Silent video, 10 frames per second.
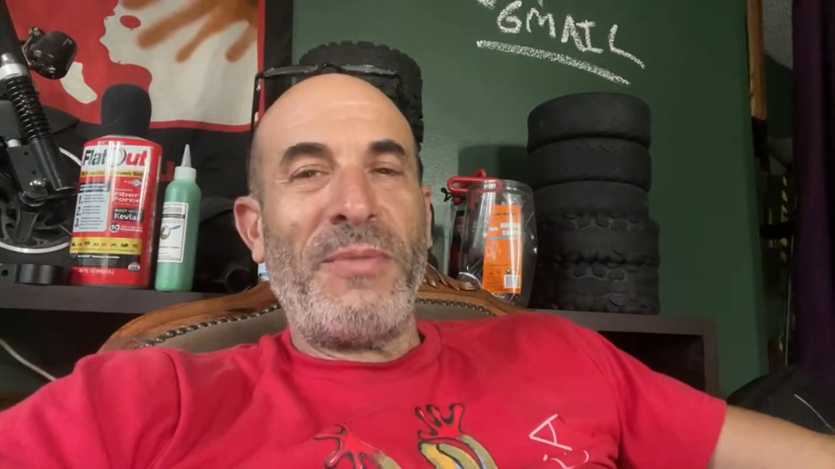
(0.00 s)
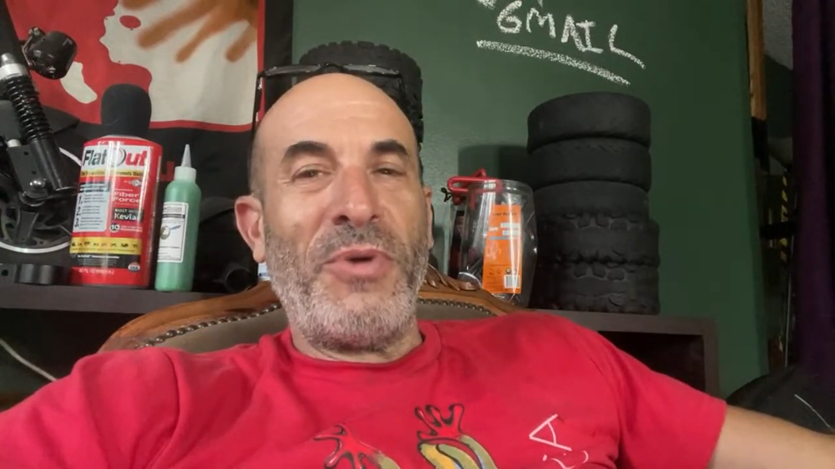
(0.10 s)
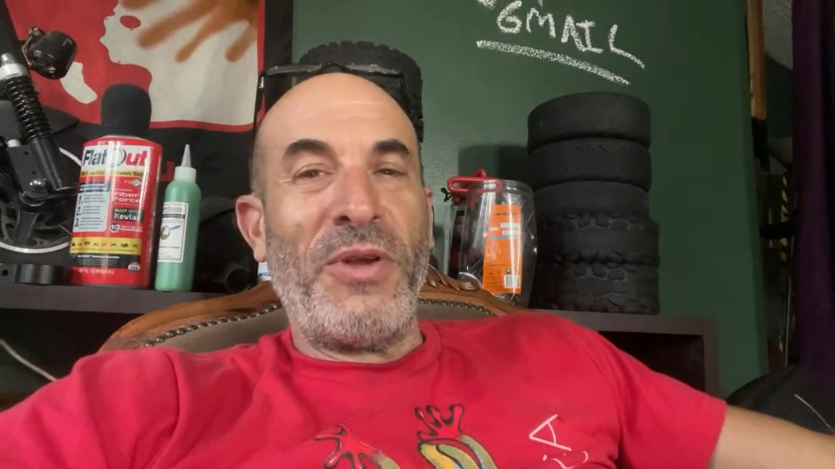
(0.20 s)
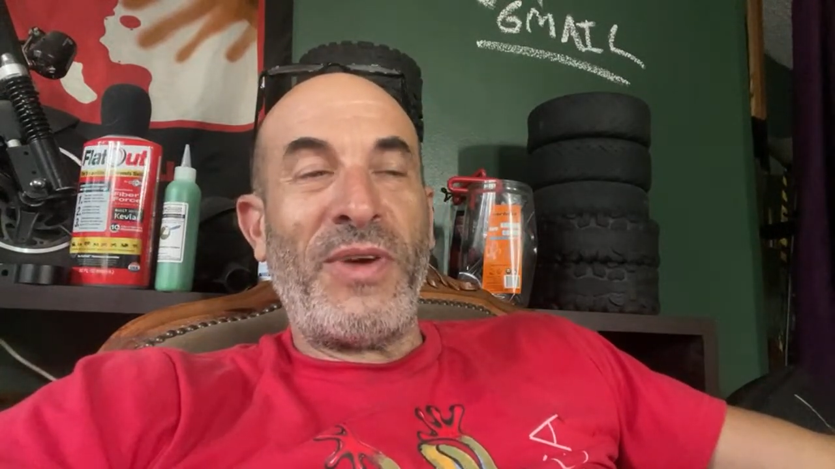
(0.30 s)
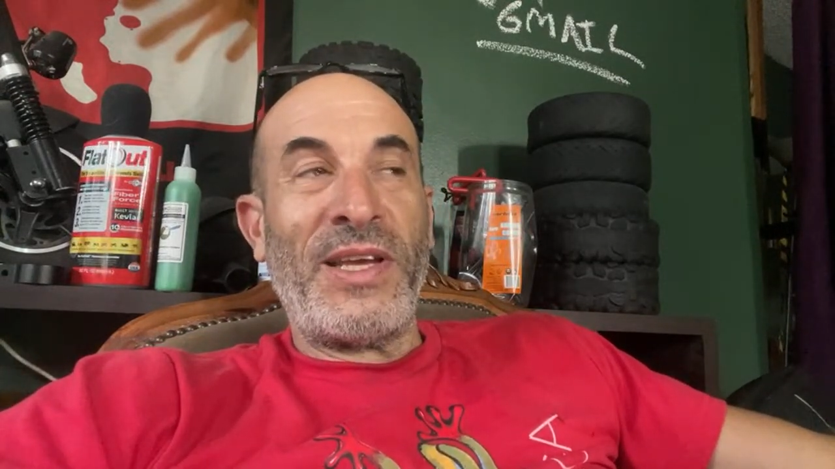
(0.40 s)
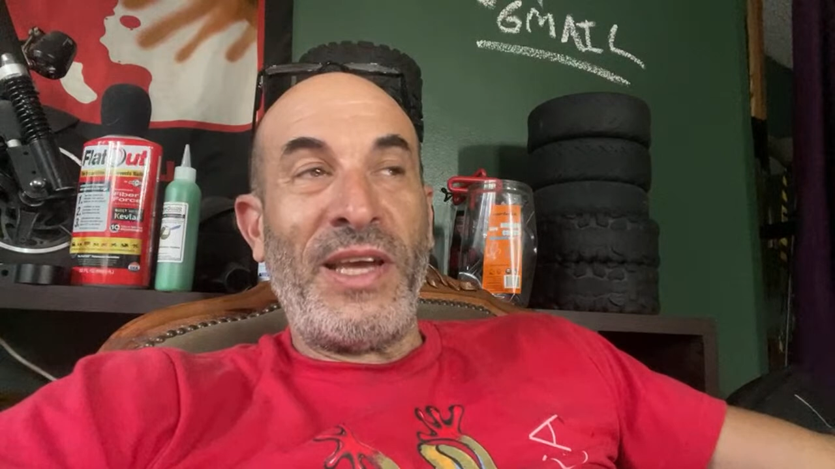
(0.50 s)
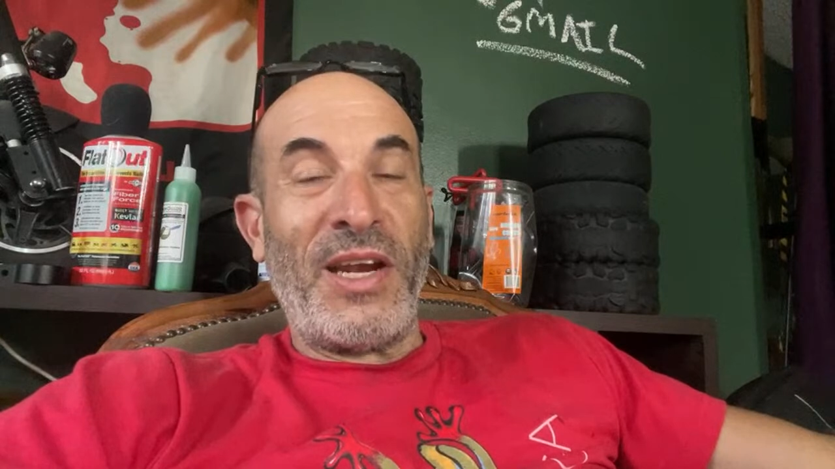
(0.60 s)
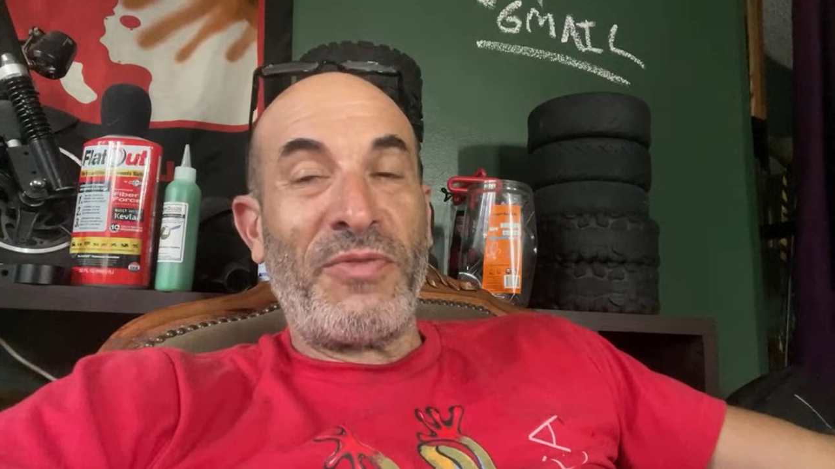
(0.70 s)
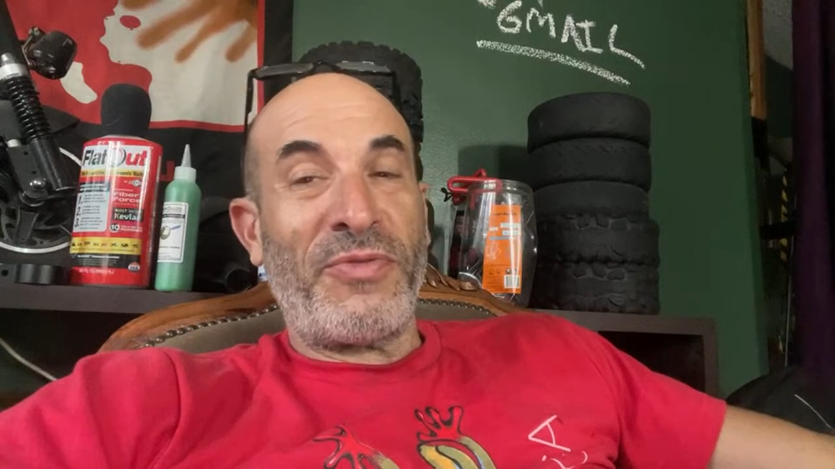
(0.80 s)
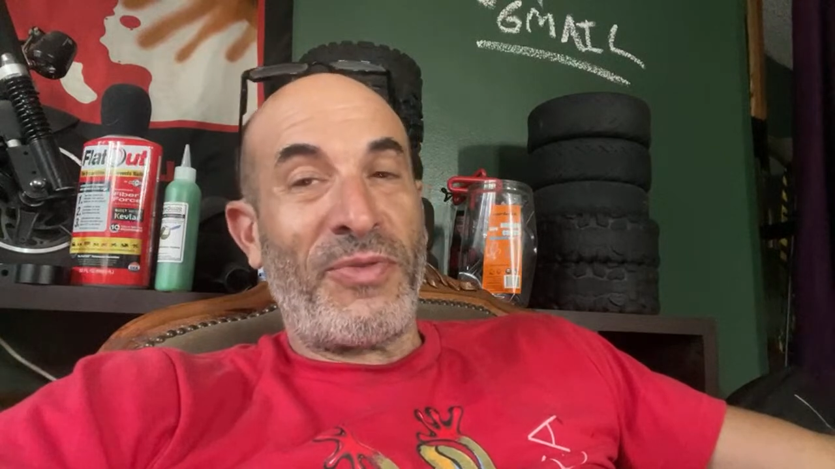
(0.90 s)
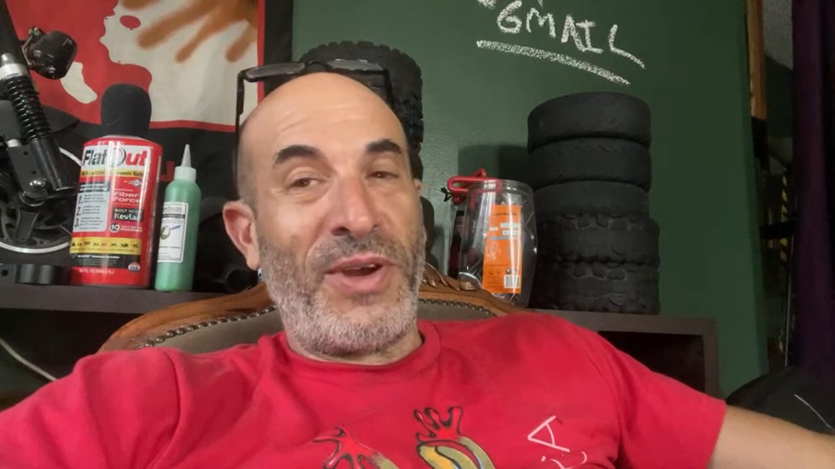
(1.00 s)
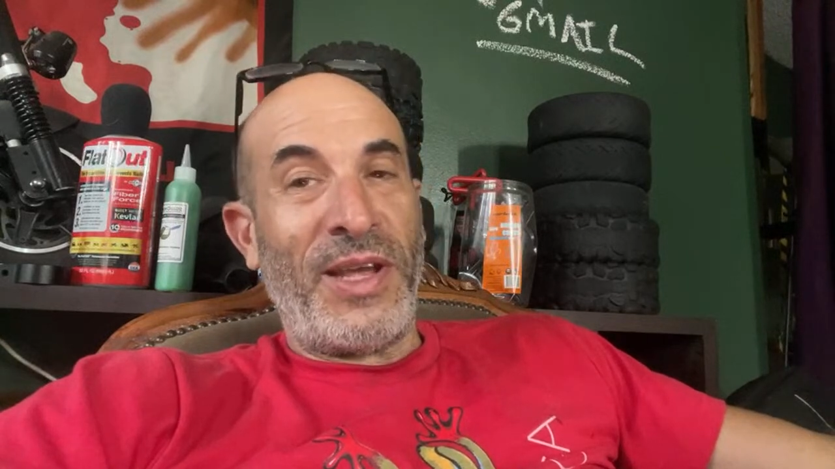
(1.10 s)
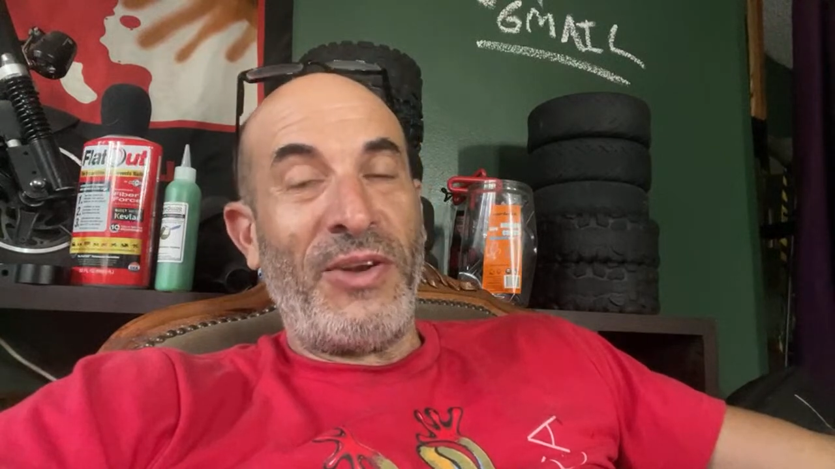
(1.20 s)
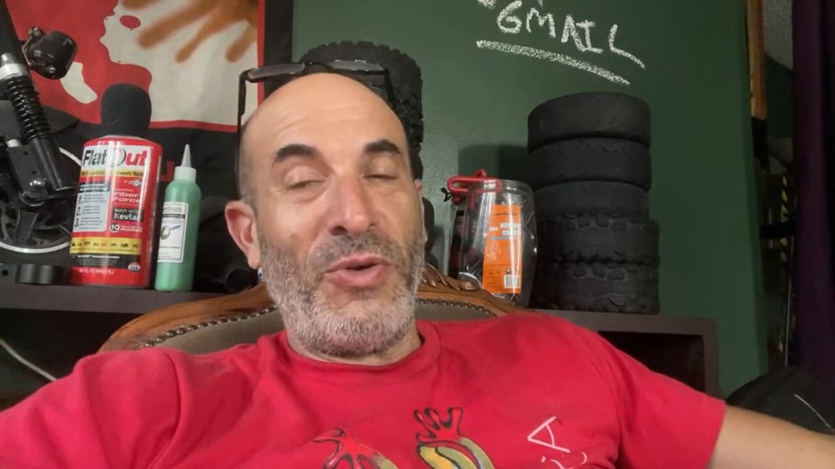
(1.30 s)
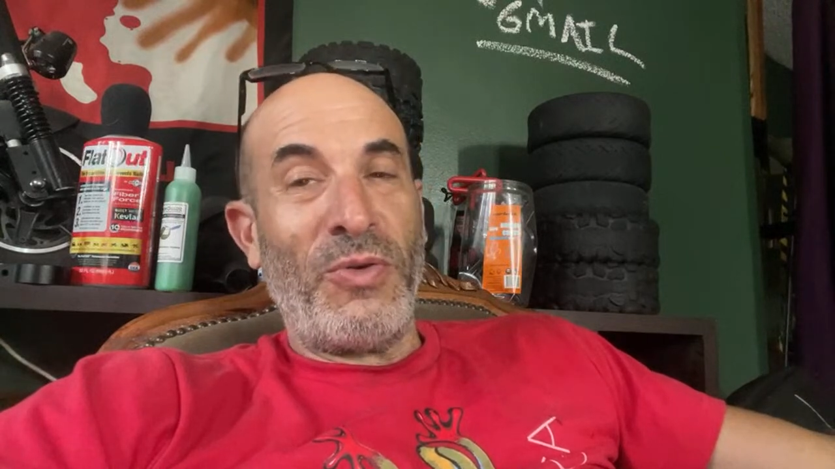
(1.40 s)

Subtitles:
But if I could get it for free and do